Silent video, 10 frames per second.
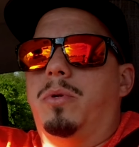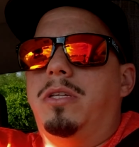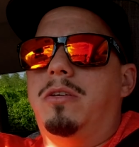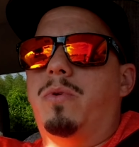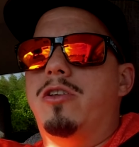
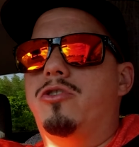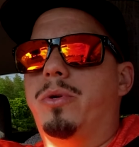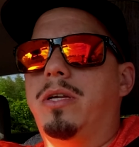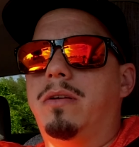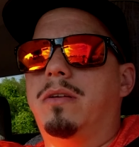3D
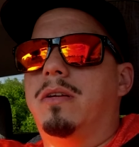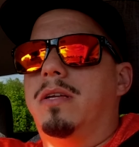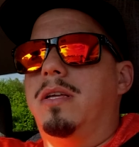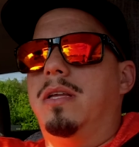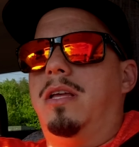rendering
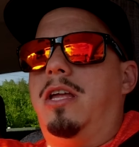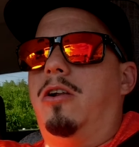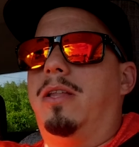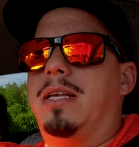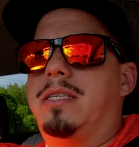and
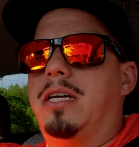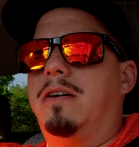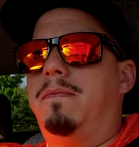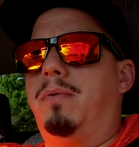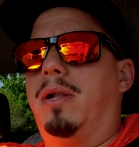all that
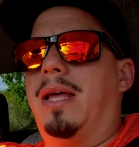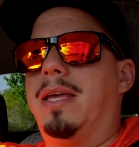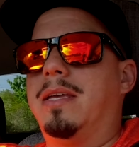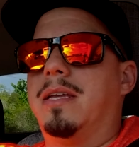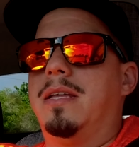stuff but
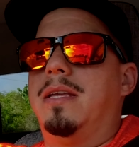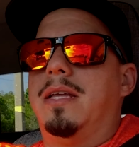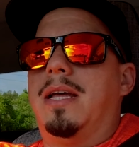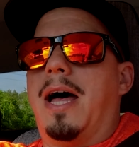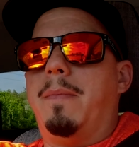like
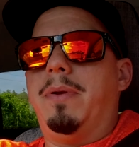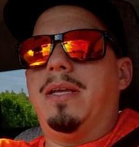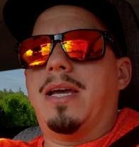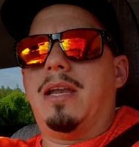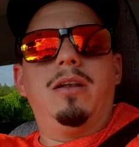I've
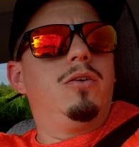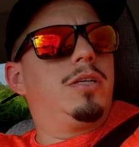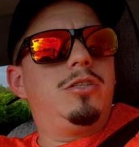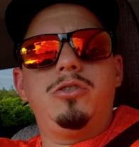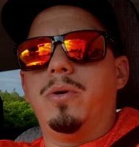been kind of
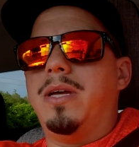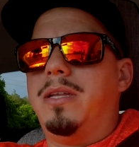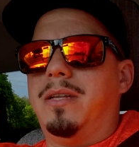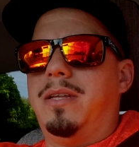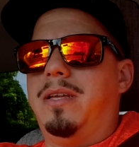looking to
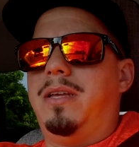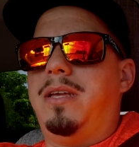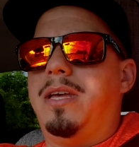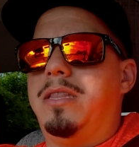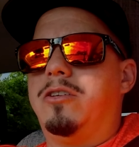it
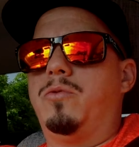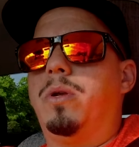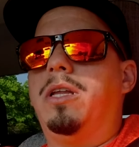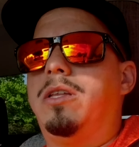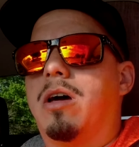and there's
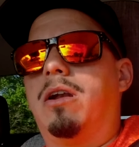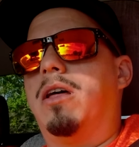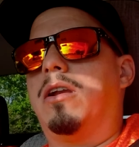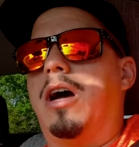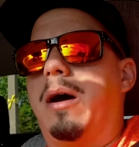really not a
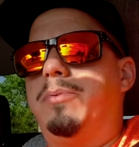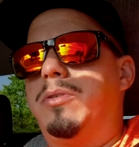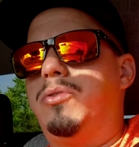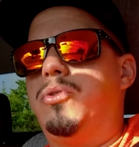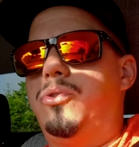lot of
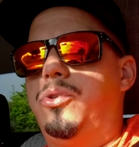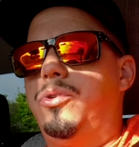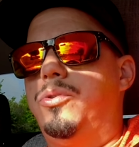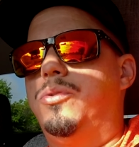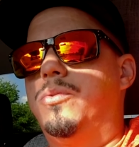option to
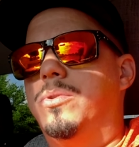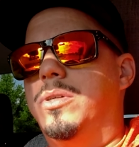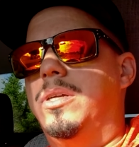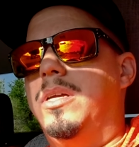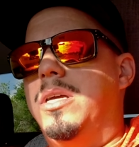do
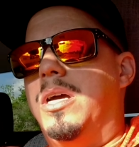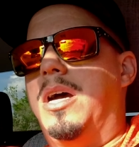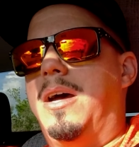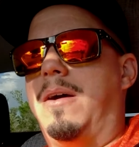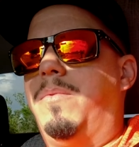
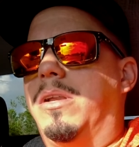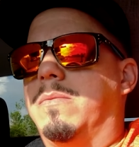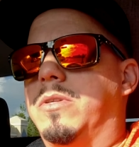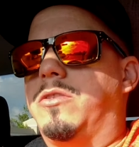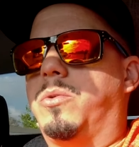uh, when it
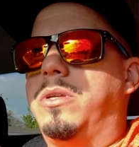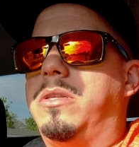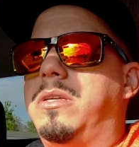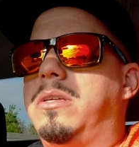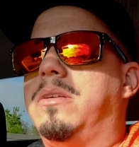comes to
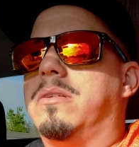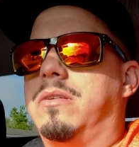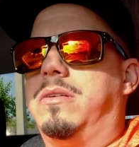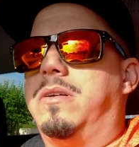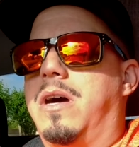3D
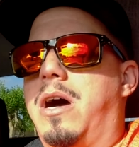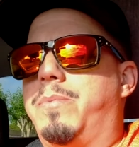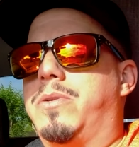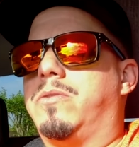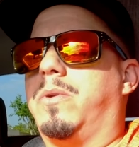
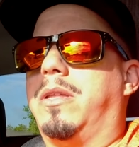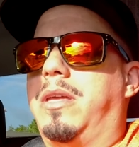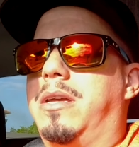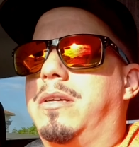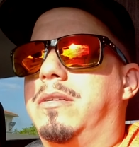options right
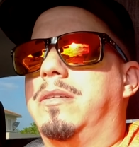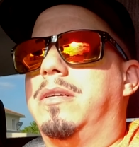there